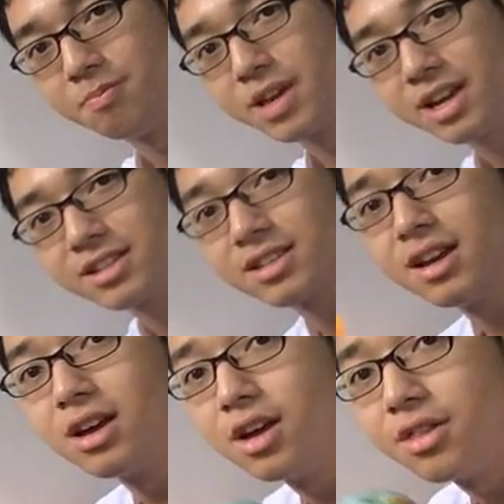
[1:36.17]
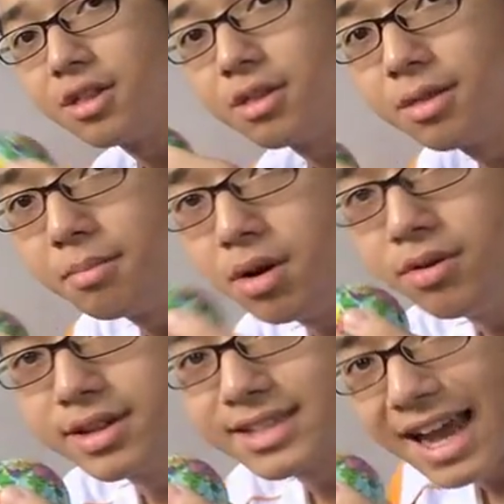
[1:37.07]
Because the
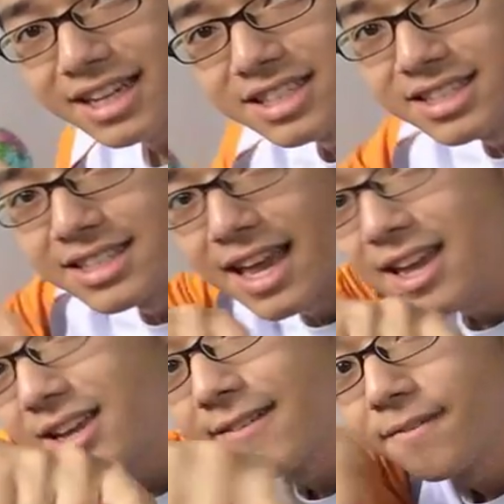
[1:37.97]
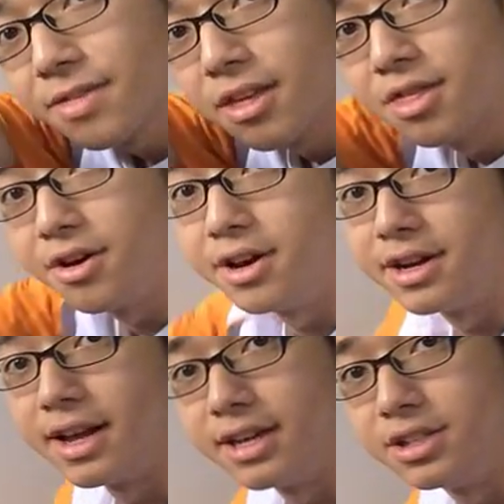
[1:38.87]
moon doesn't actually take
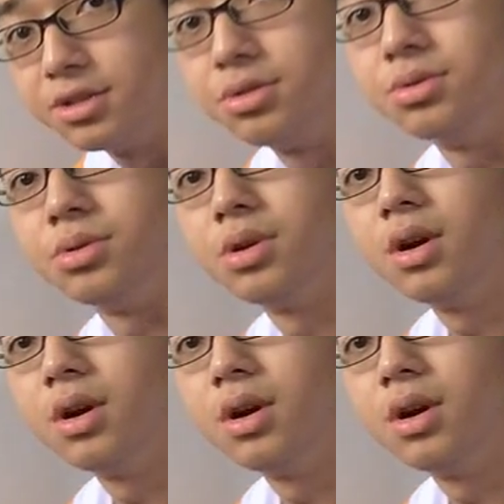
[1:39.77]
30 days to